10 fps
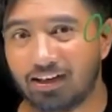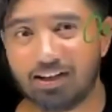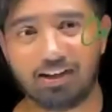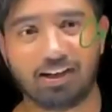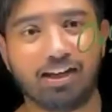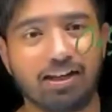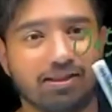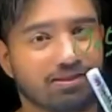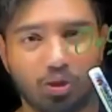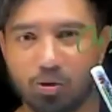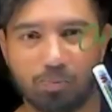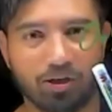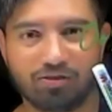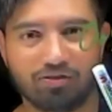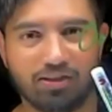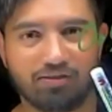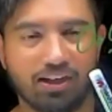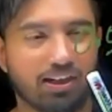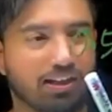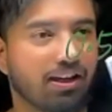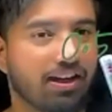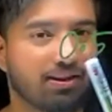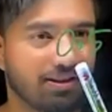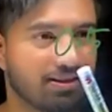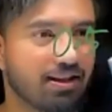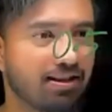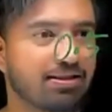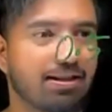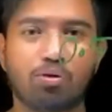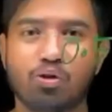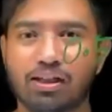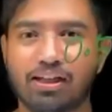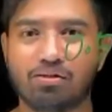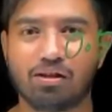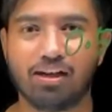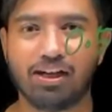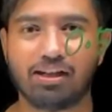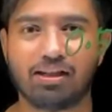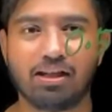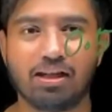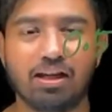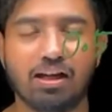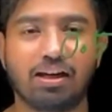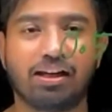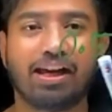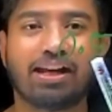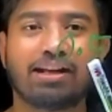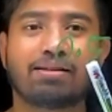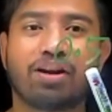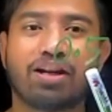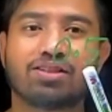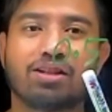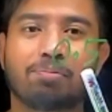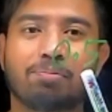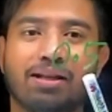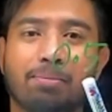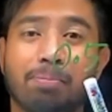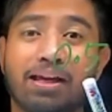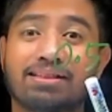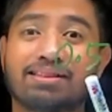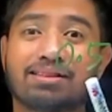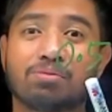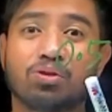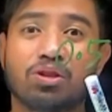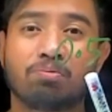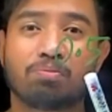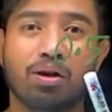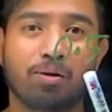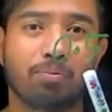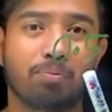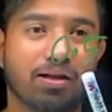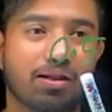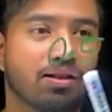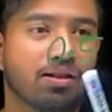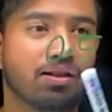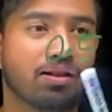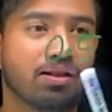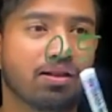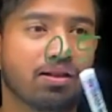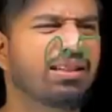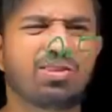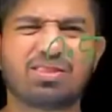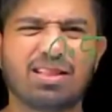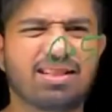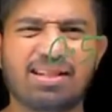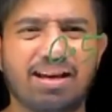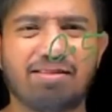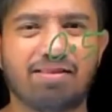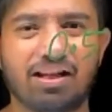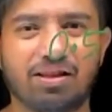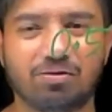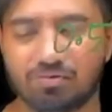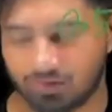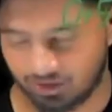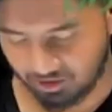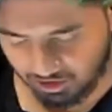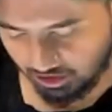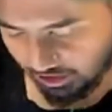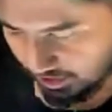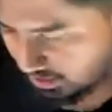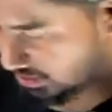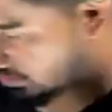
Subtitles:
Okay, 0.5 and this both are equal, right? Okay, in fractional part, the place is the most important part. May zeros doesn't have a value. So did you get it?